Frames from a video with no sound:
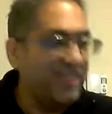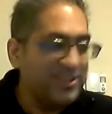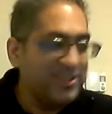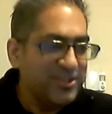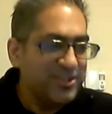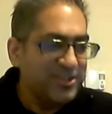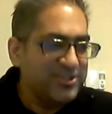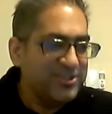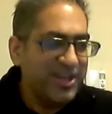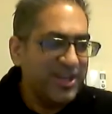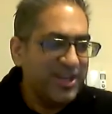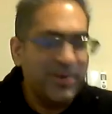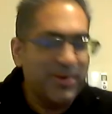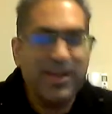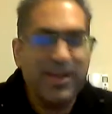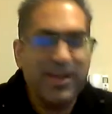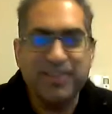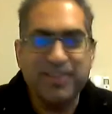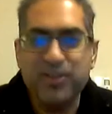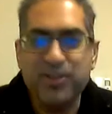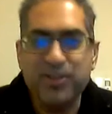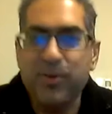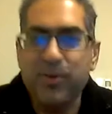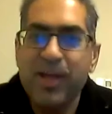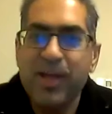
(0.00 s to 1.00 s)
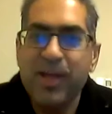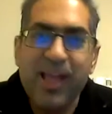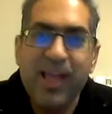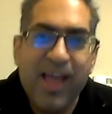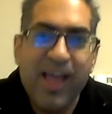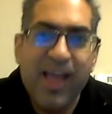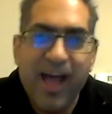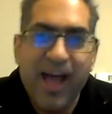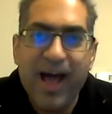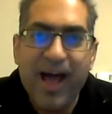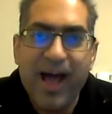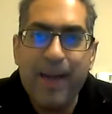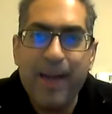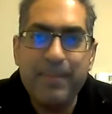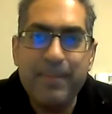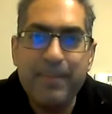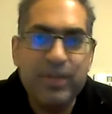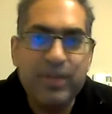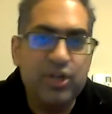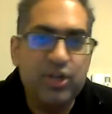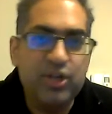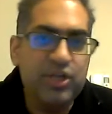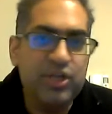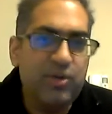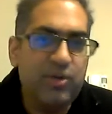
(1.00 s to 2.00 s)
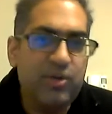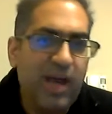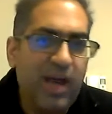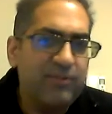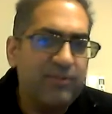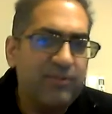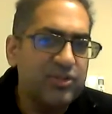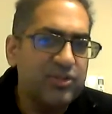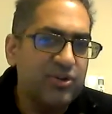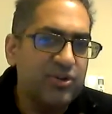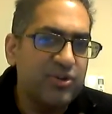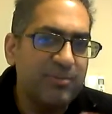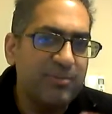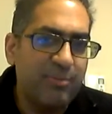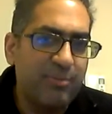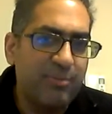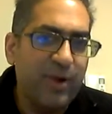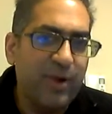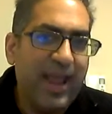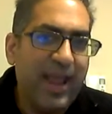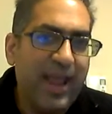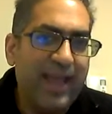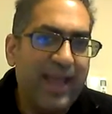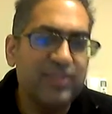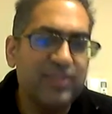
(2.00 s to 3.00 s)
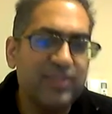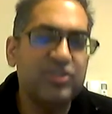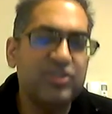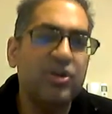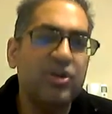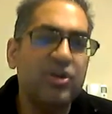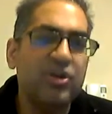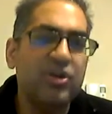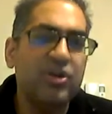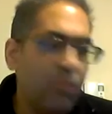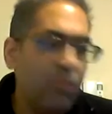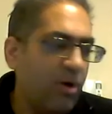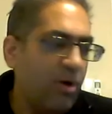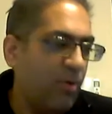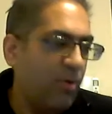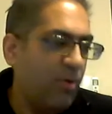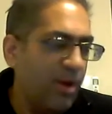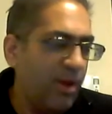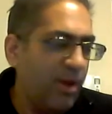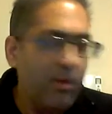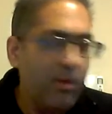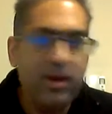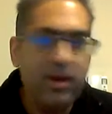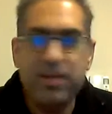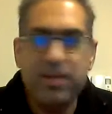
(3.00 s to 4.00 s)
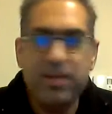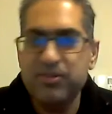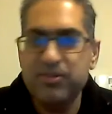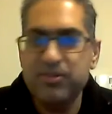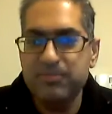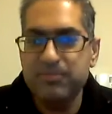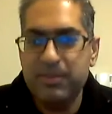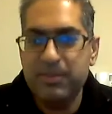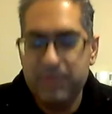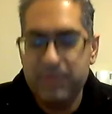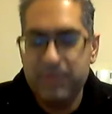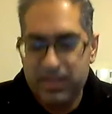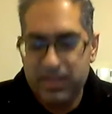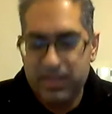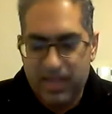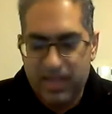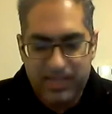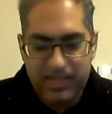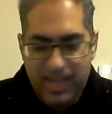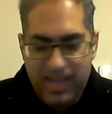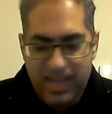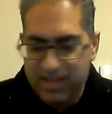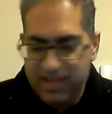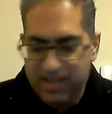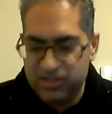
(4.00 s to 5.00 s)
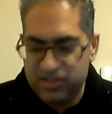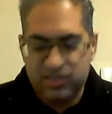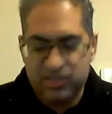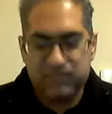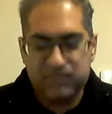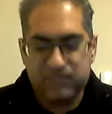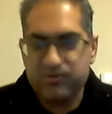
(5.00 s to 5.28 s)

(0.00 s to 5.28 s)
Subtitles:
interesting. Okay, so you have a certain brand. So what I want to do is maybe again just